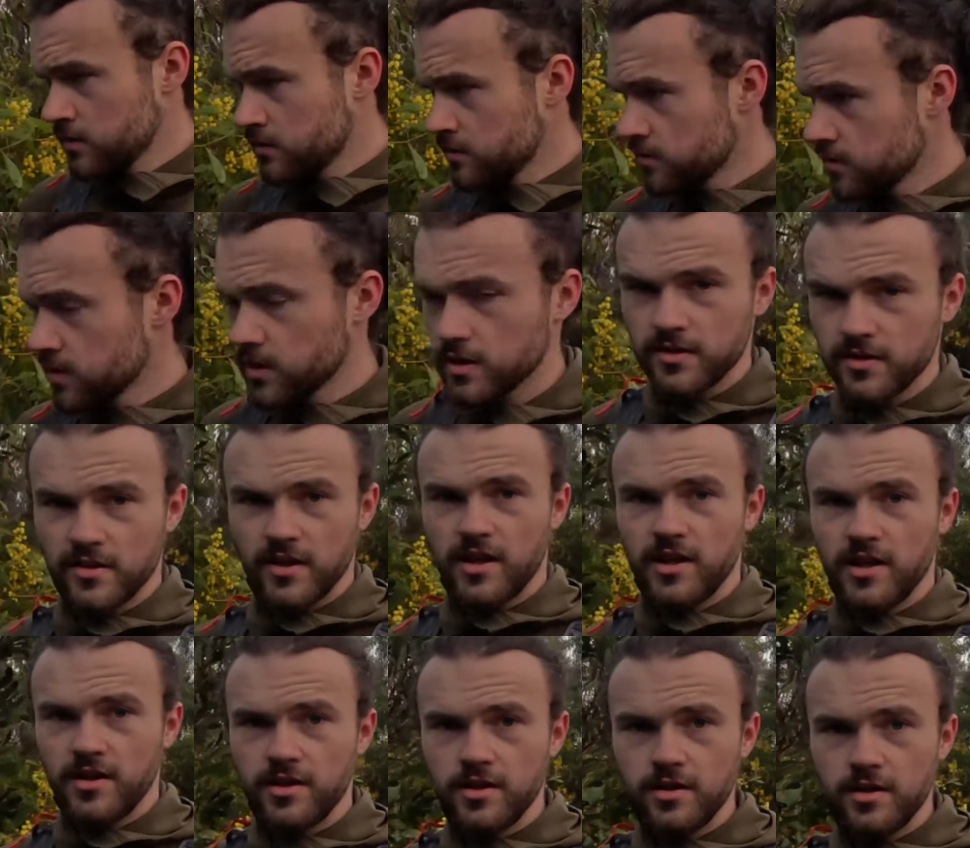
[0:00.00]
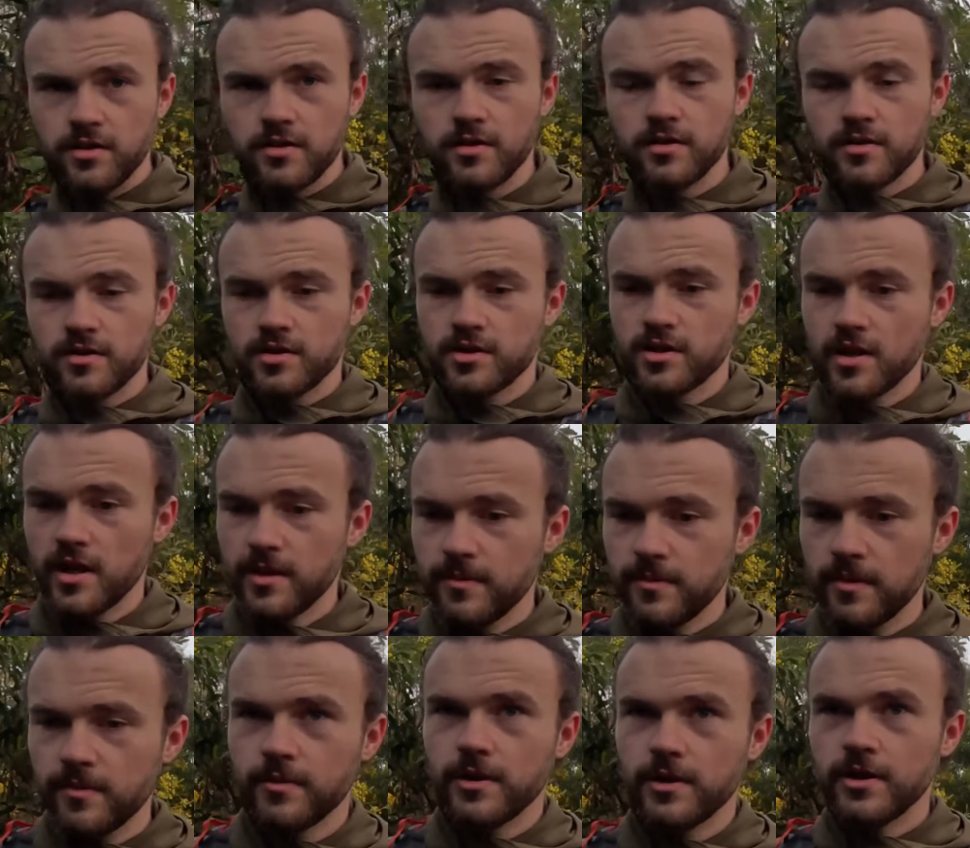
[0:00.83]
Well, that's handy. Shame
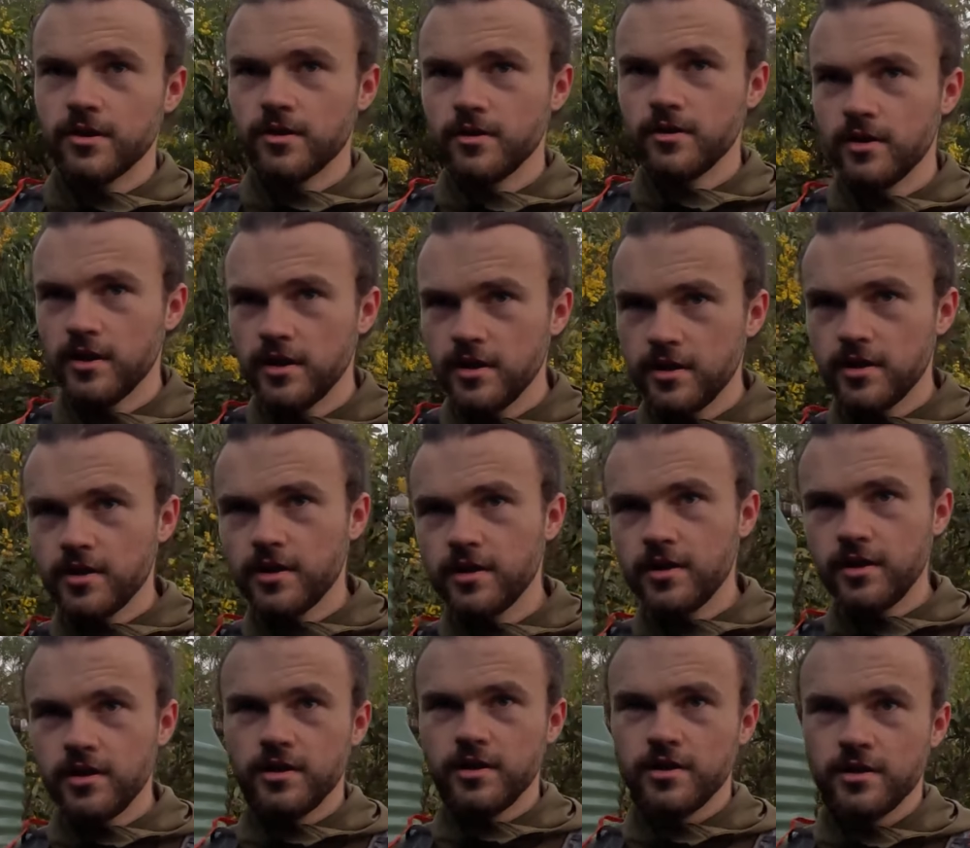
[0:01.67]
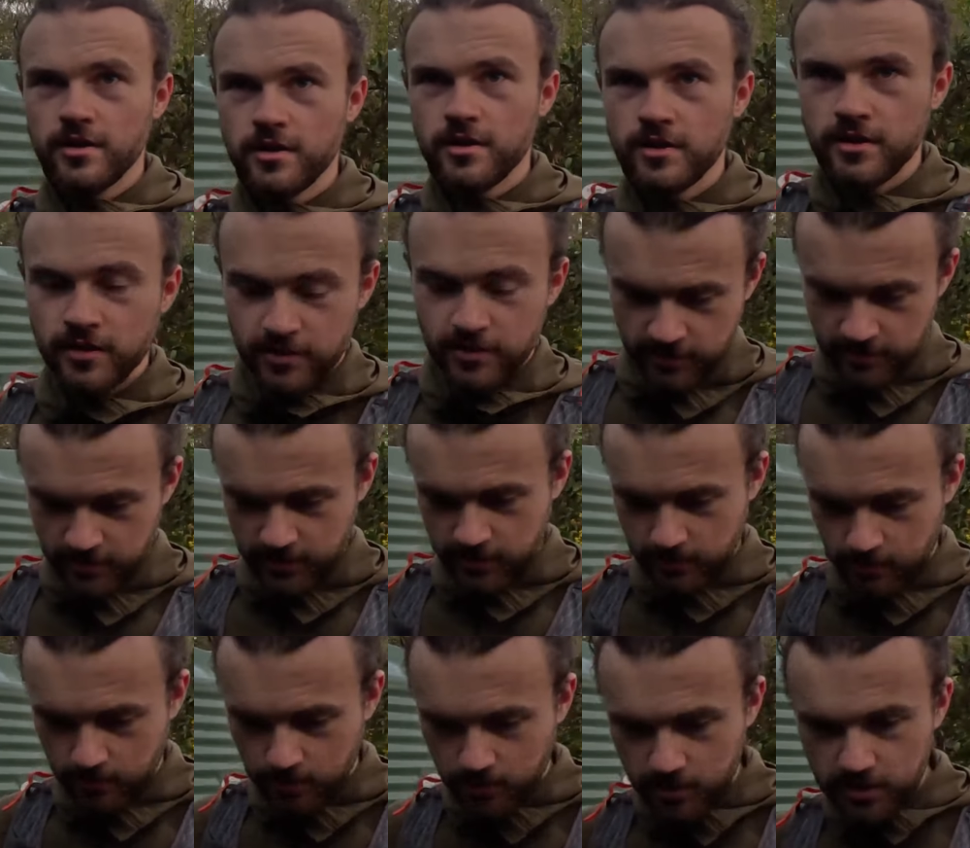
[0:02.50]
that we don't need any
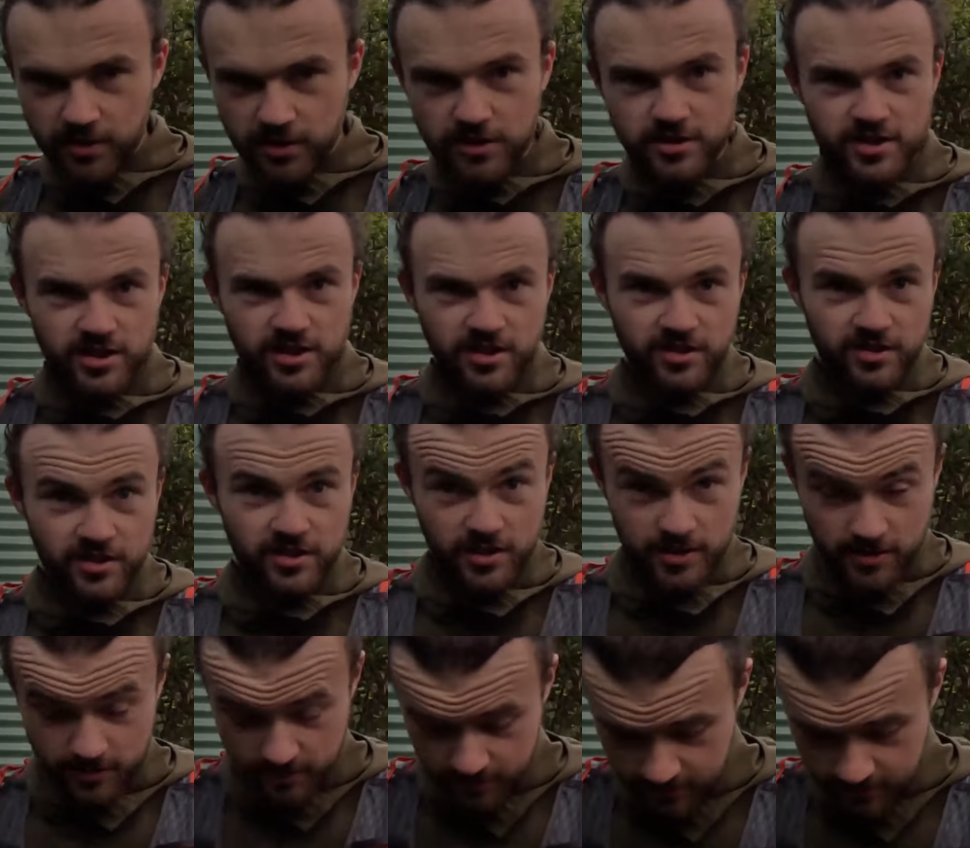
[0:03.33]
water just yet.